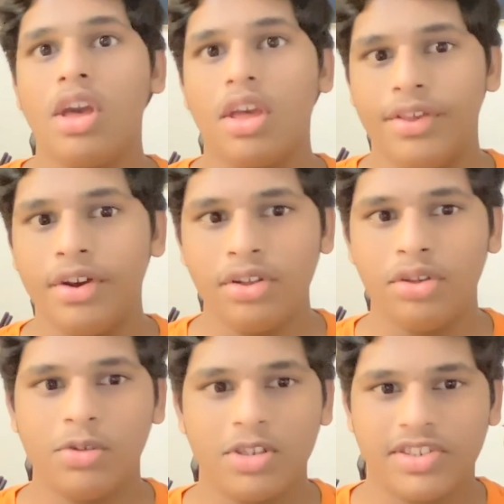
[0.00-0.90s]
Here
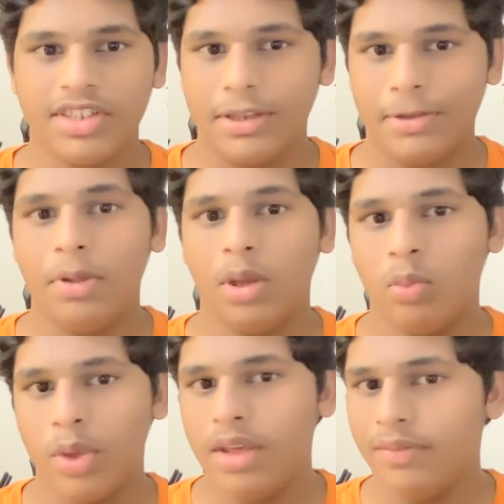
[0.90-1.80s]
you will see
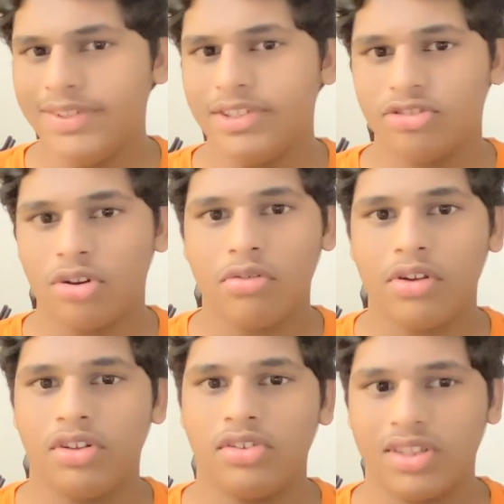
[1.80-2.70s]
whenever the stock
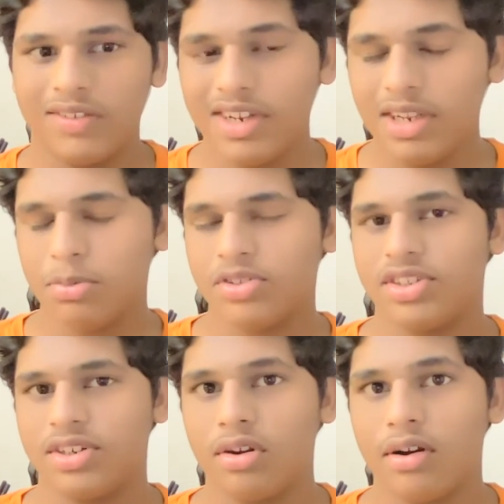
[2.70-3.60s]
reaches
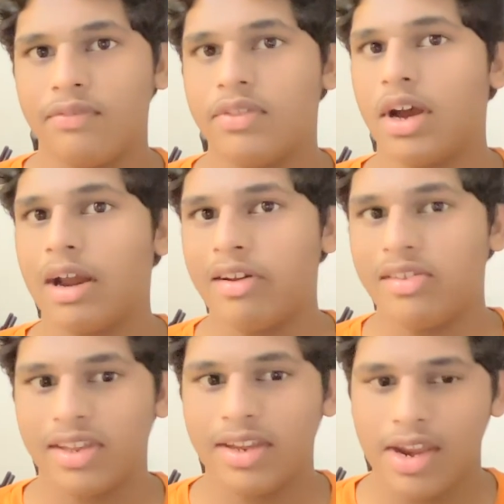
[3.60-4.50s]
70% of the
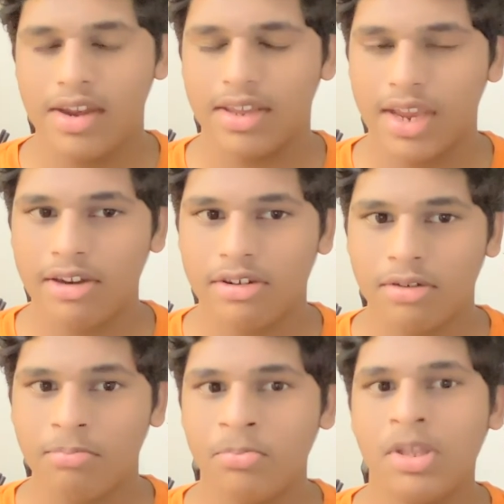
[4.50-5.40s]
RSI
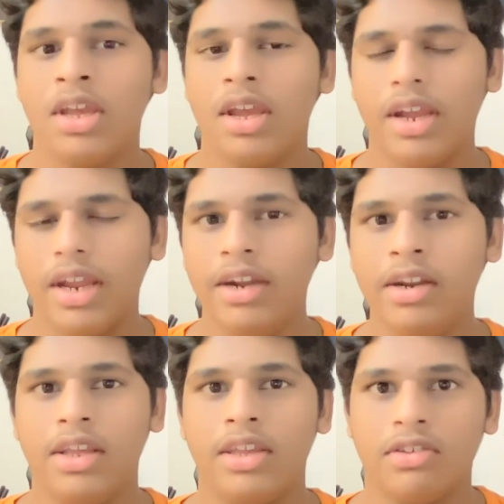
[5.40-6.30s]
indicator,
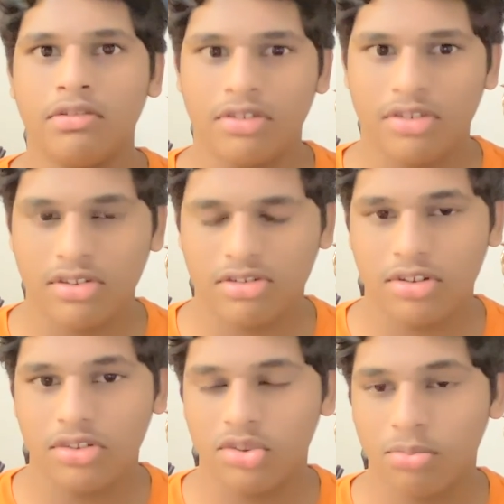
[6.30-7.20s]
it is a
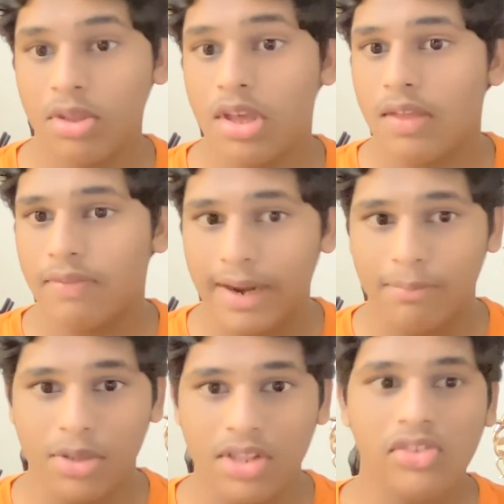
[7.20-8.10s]
resistance.
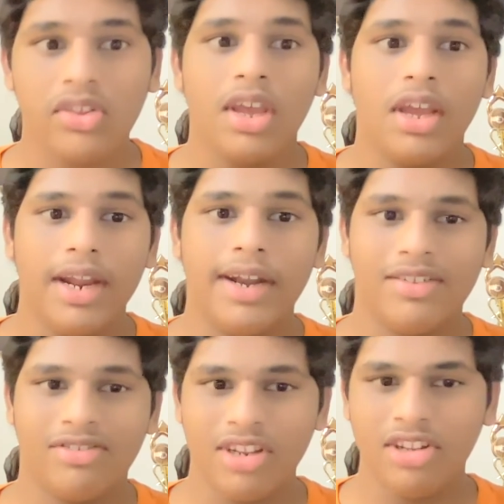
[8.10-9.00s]
That means it
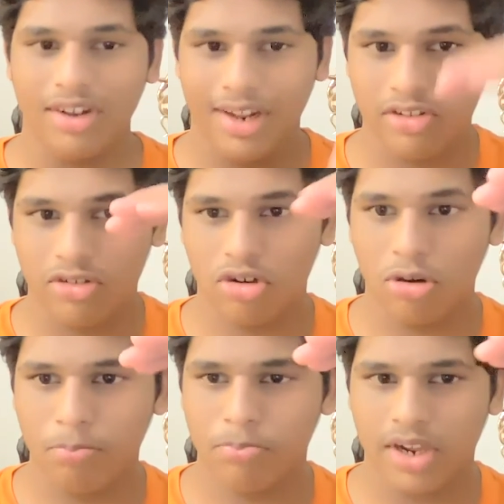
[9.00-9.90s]
has reached its
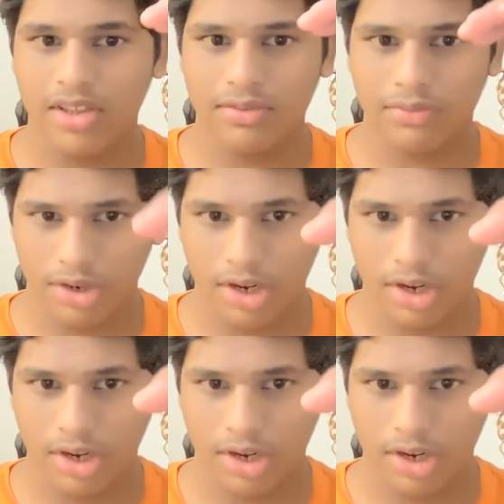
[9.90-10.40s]
top price for